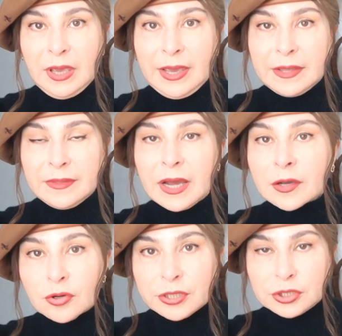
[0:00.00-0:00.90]
and i
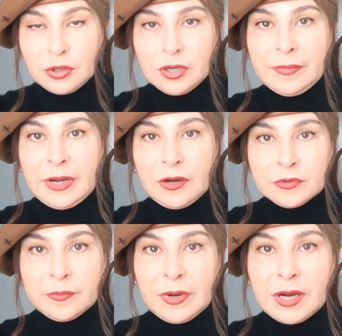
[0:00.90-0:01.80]
gonna talk
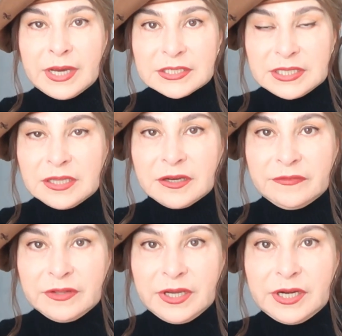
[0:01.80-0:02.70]
about my Della
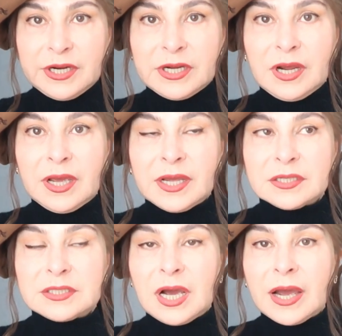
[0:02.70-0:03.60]
Cavalleria and